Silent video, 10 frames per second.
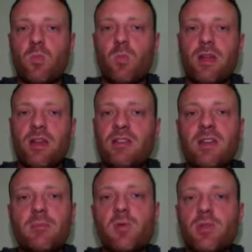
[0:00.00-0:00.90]
anything
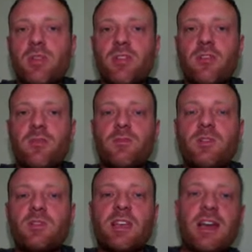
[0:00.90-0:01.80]
important that the
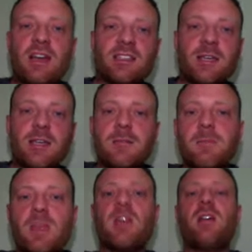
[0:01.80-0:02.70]
user can't see.
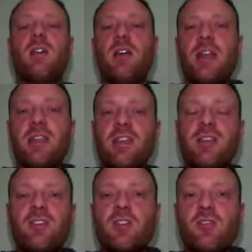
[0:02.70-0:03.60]
And think of
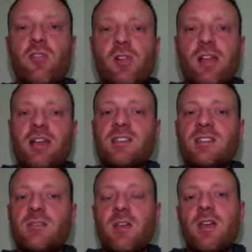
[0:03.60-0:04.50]
your controller as
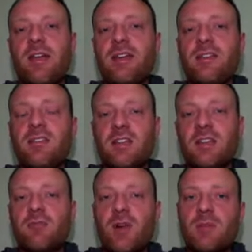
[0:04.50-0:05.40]
anything that
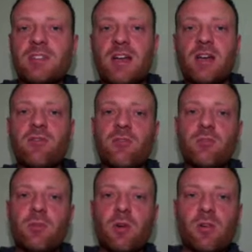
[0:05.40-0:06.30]
grabs data from your
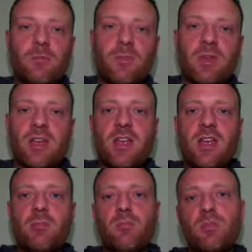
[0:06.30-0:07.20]
model
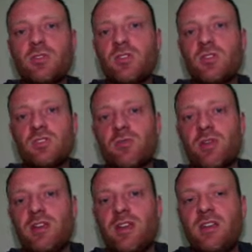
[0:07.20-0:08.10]
and puts it on
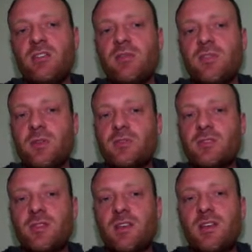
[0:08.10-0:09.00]
screen into your views.
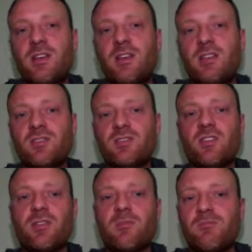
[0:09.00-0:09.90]

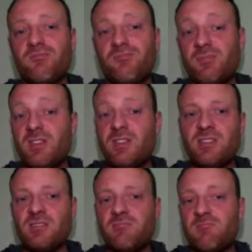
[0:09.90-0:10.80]
So here's